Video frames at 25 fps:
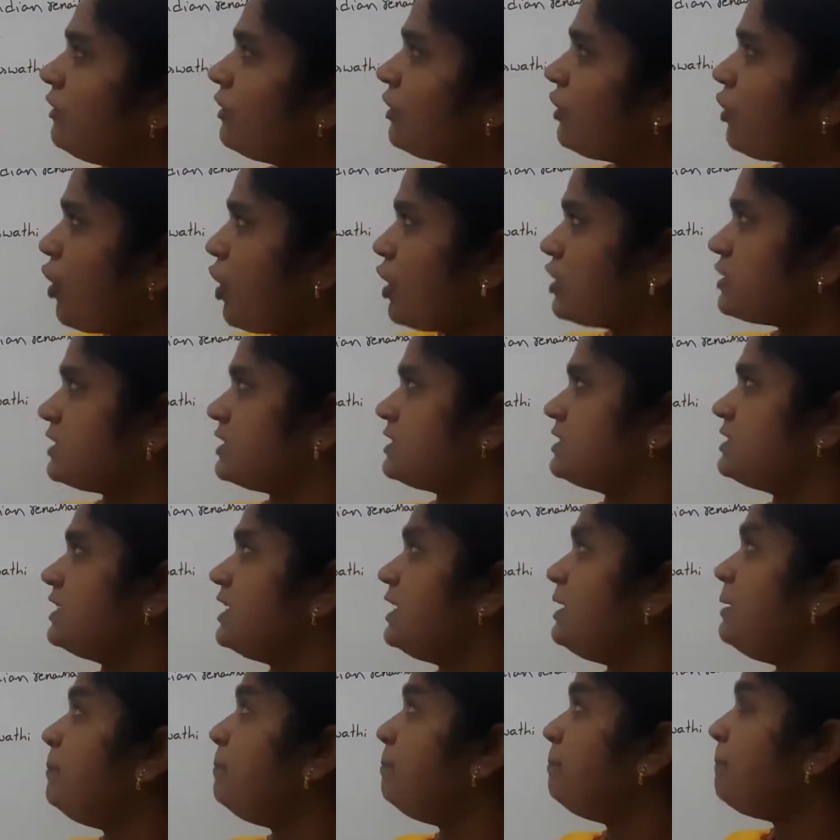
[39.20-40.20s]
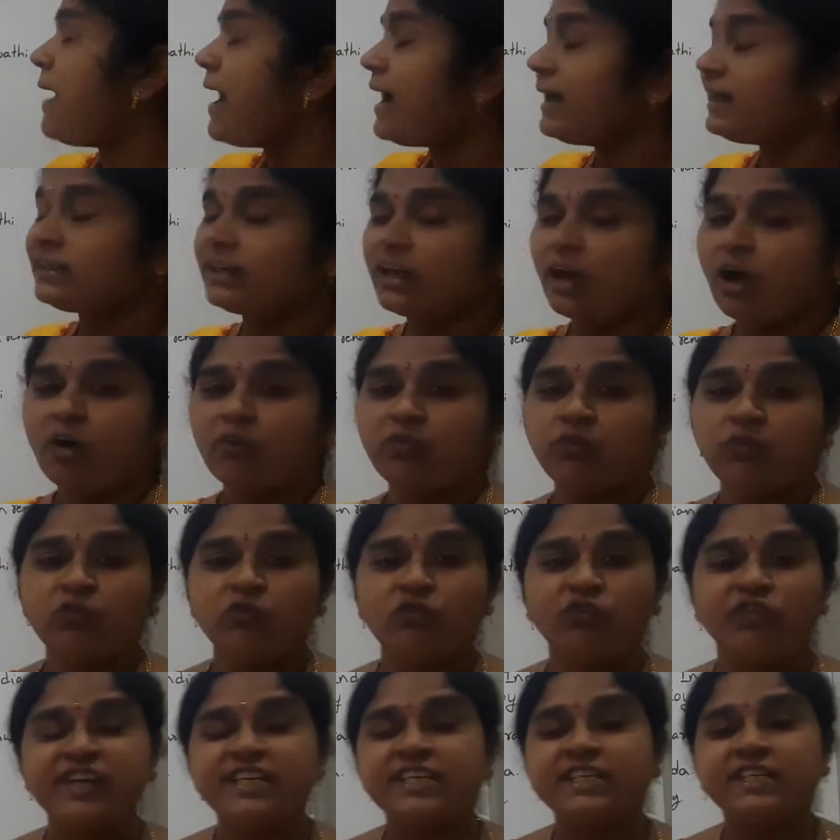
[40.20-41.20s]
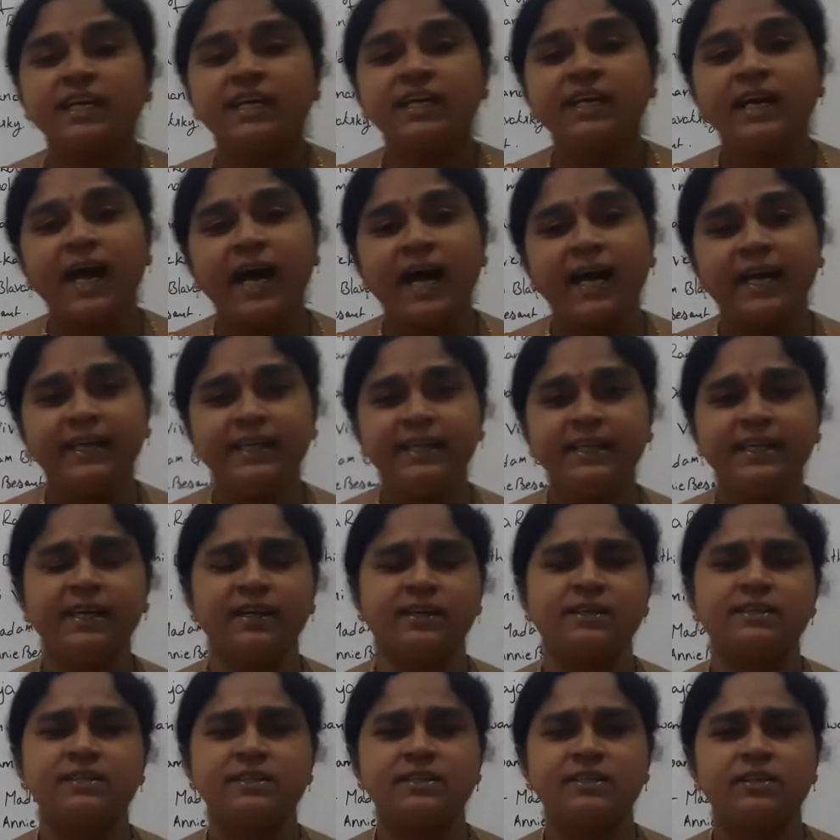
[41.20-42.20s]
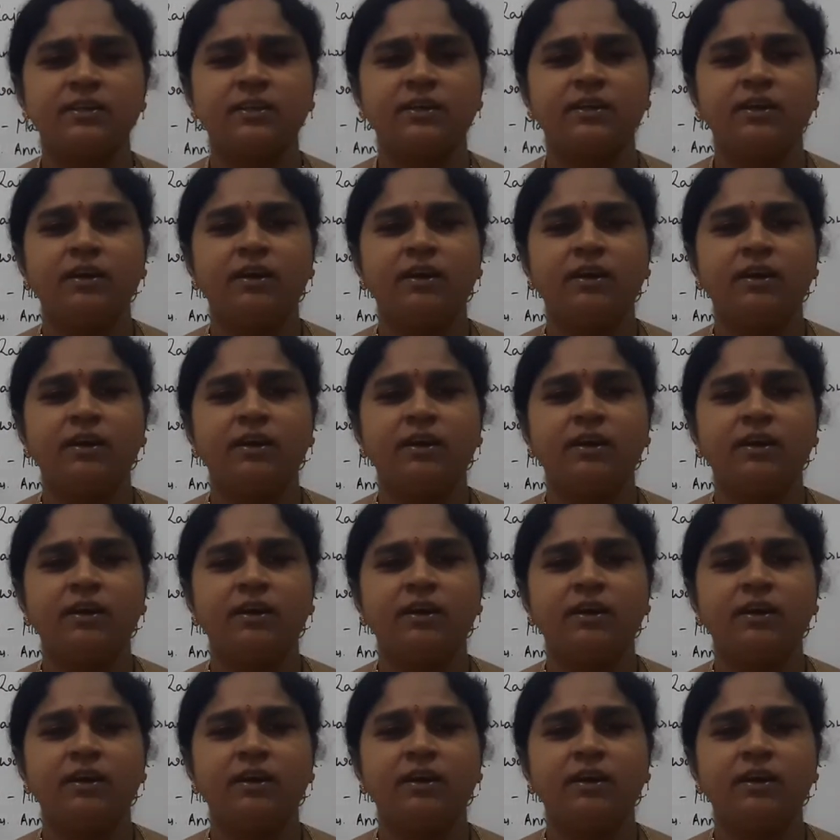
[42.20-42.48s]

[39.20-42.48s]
causes. Impact of Western ideas.